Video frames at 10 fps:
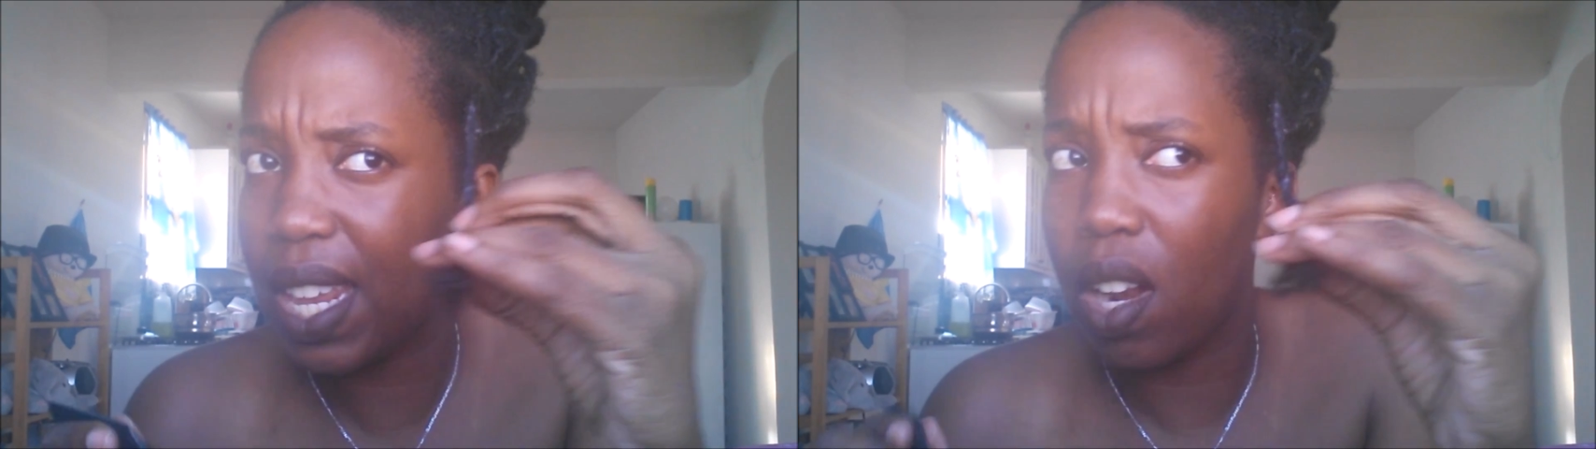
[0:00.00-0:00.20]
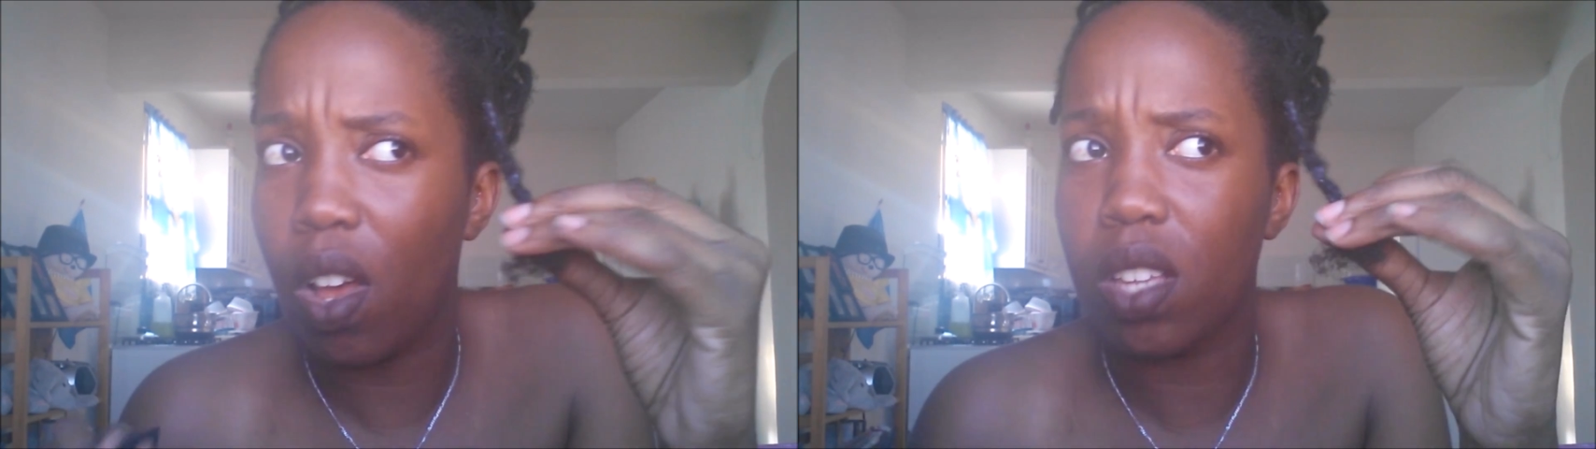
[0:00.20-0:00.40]

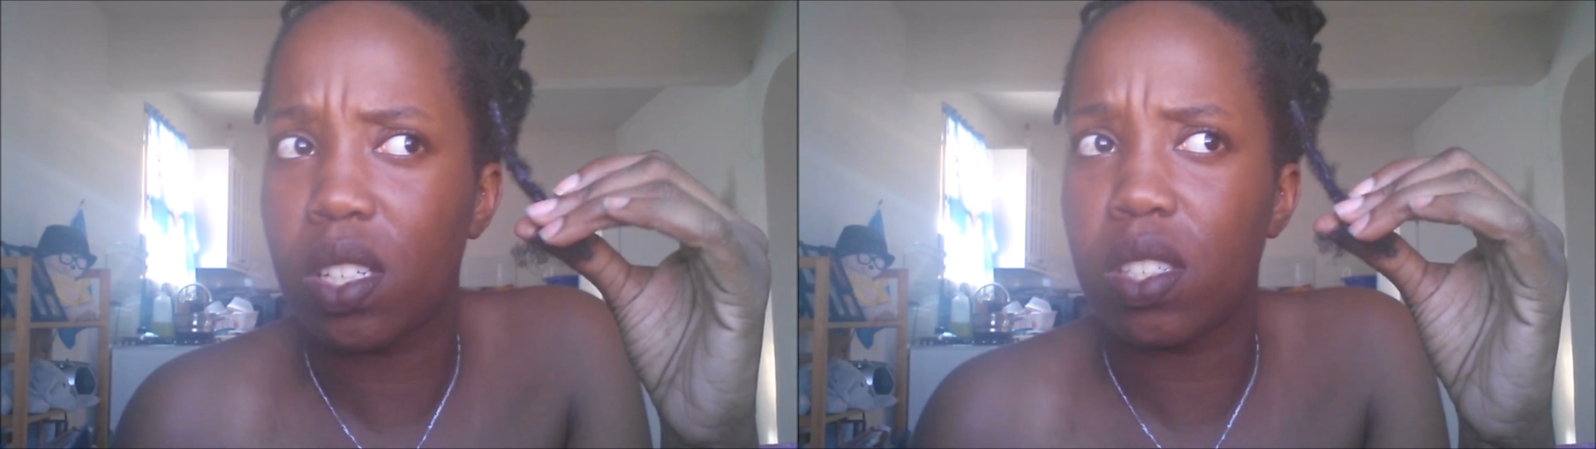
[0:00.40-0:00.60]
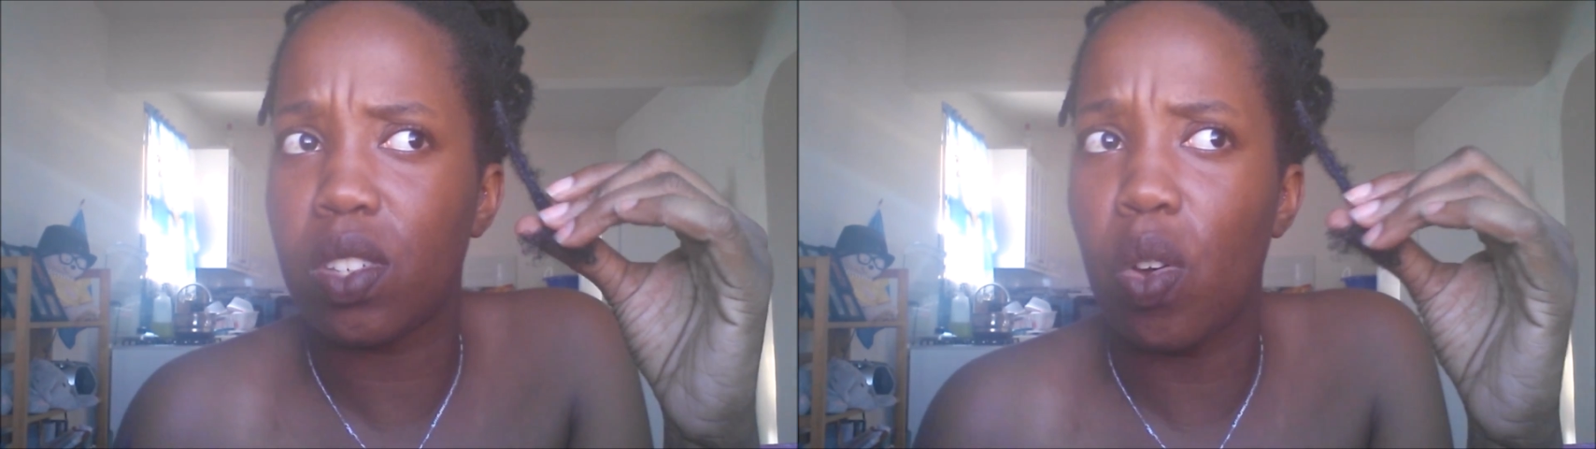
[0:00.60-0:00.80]
set of
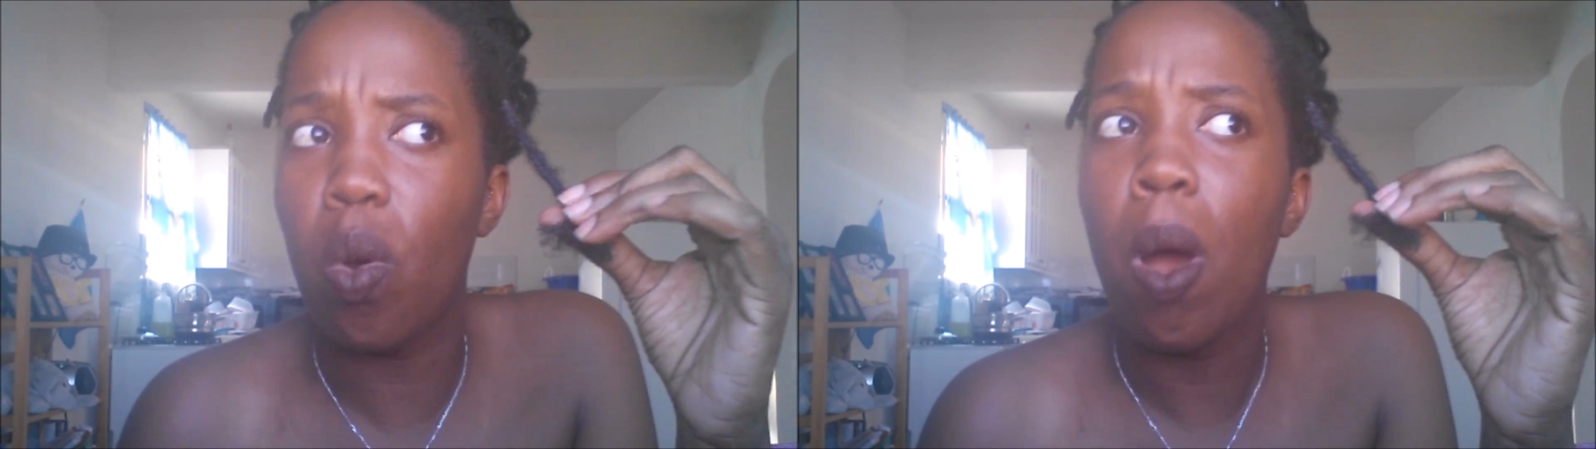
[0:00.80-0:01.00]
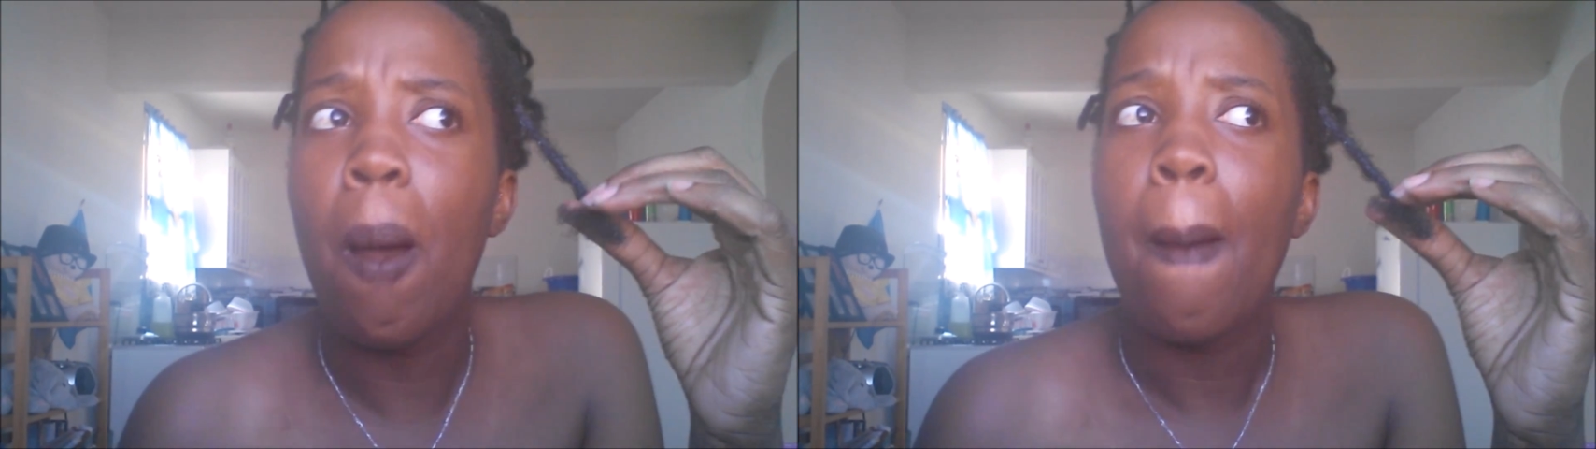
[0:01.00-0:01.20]
locks now.
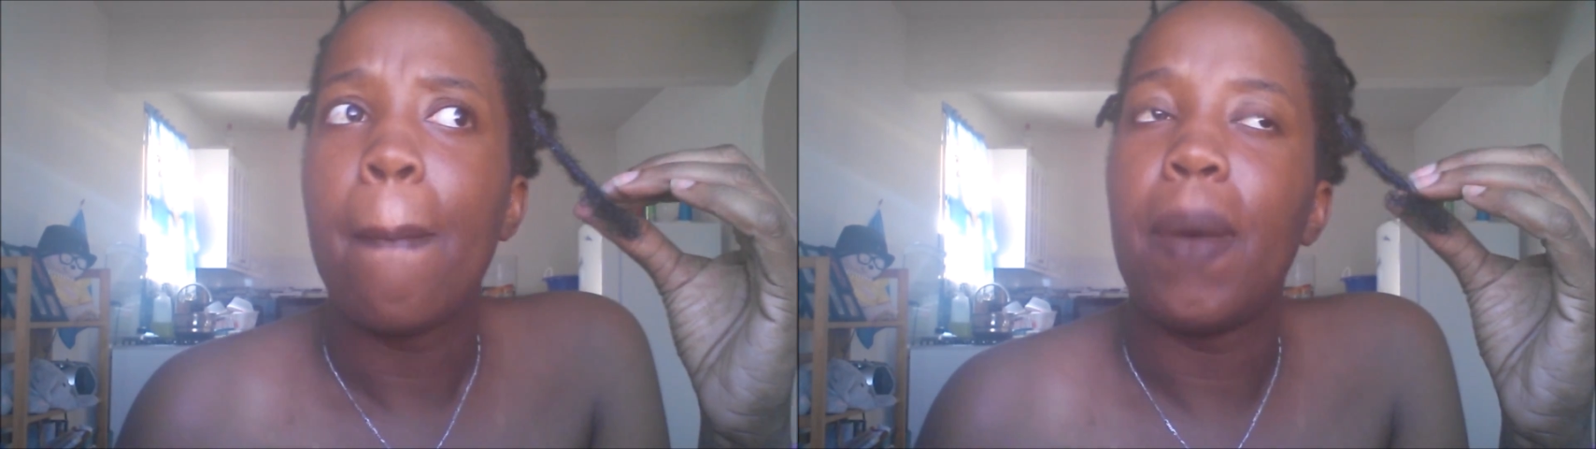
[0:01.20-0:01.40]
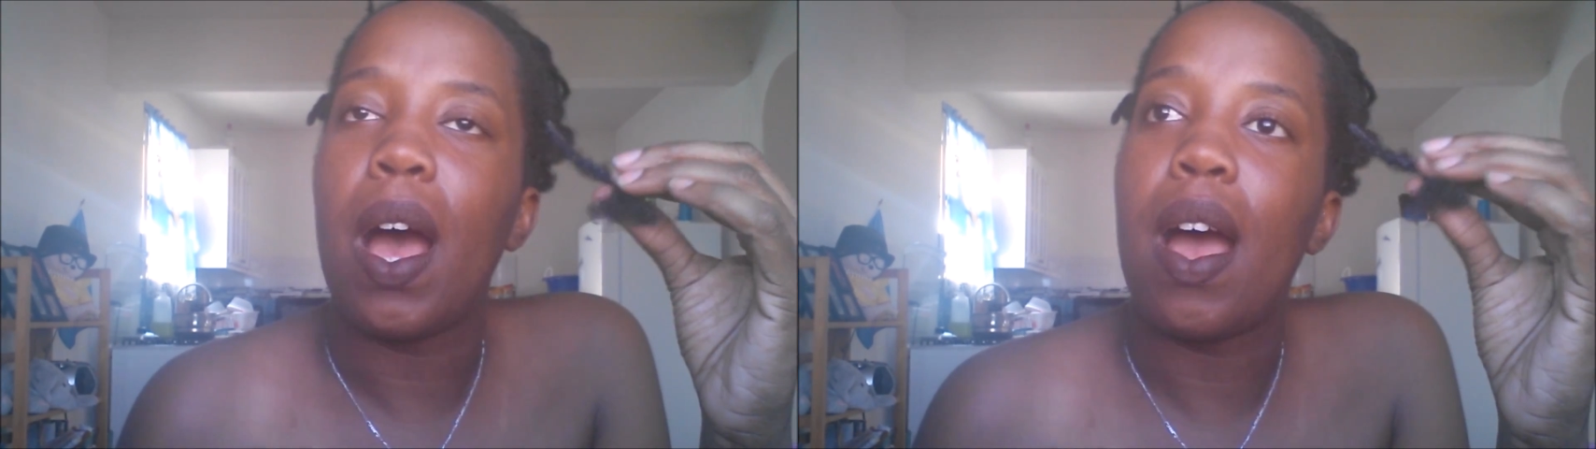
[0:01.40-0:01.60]

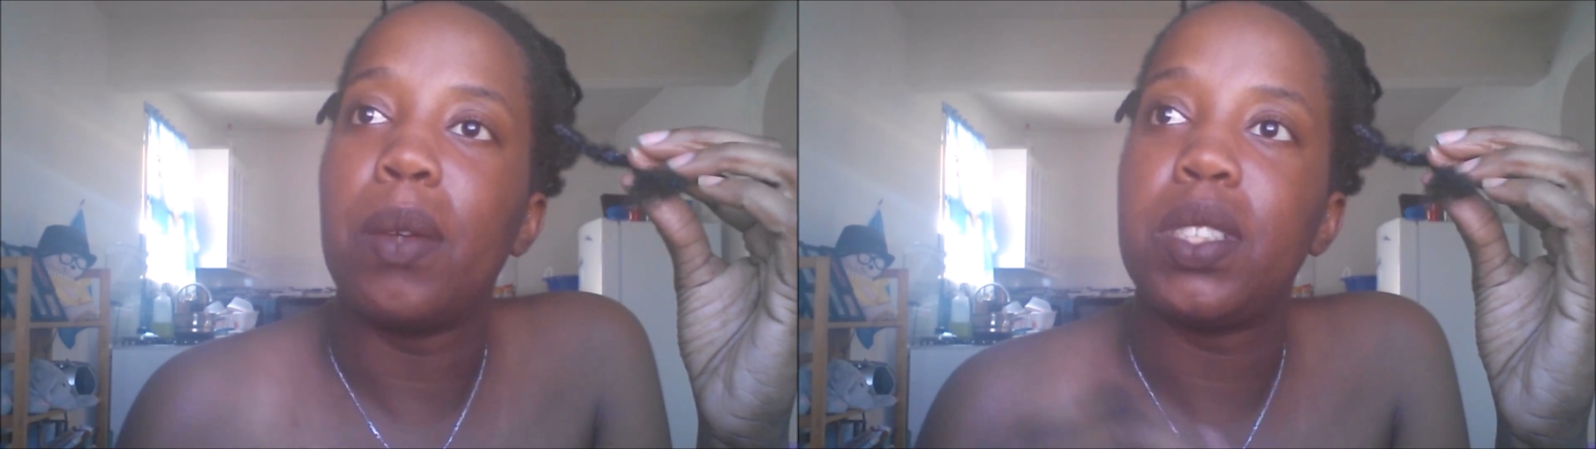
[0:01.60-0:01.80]
But